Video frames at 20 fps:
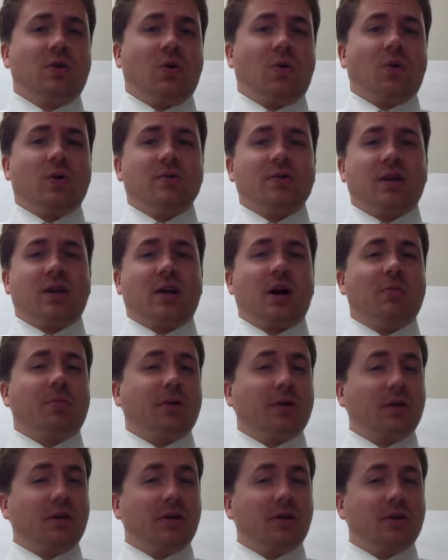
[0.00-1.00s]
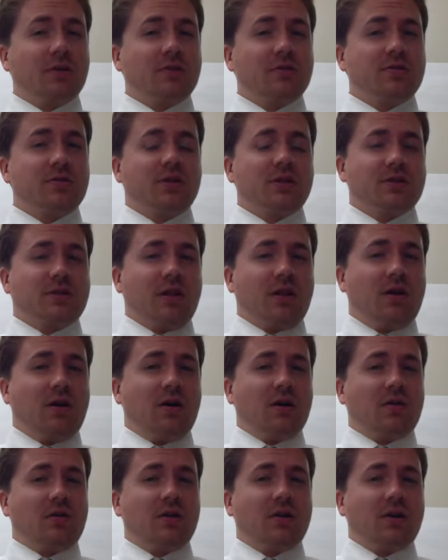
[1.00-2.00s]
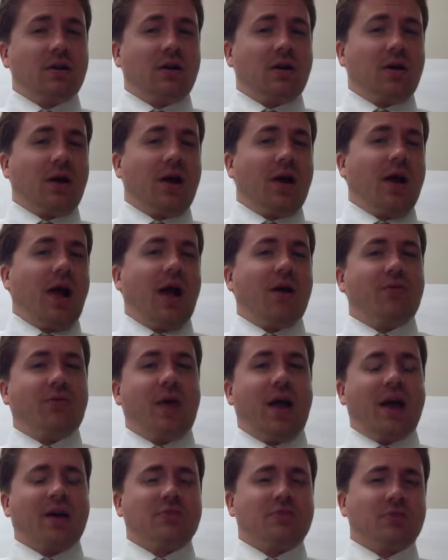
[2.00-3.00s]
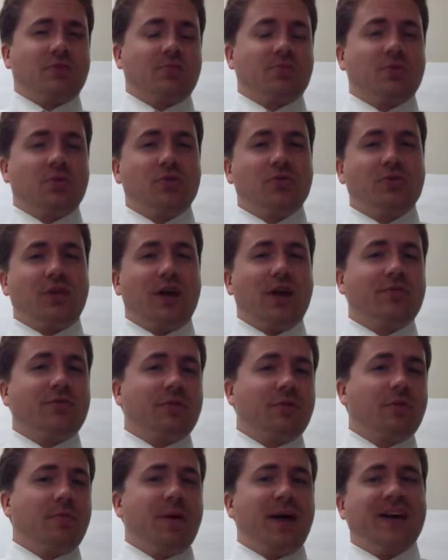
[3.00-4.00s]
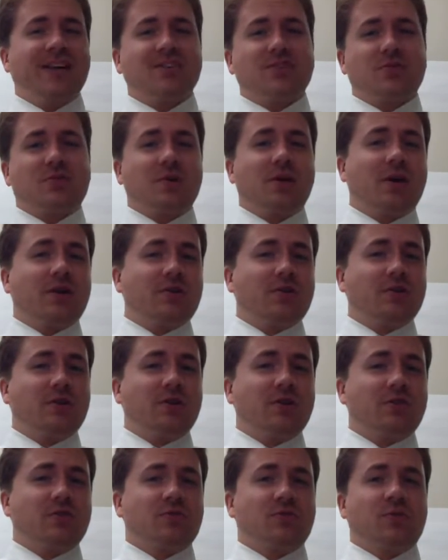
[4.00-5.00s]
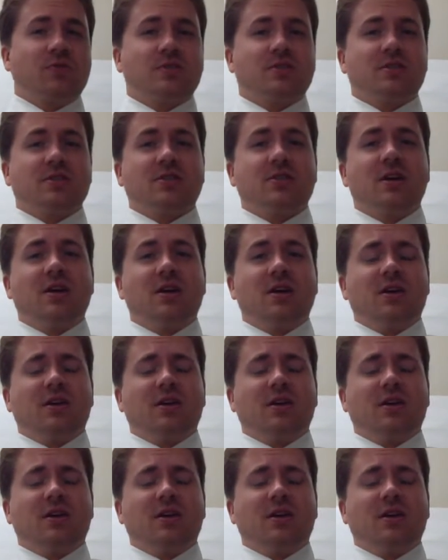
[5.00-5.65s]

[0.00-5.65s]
or is it a couple of years? Is the long run, have we actually improved life over the past 300 years versus,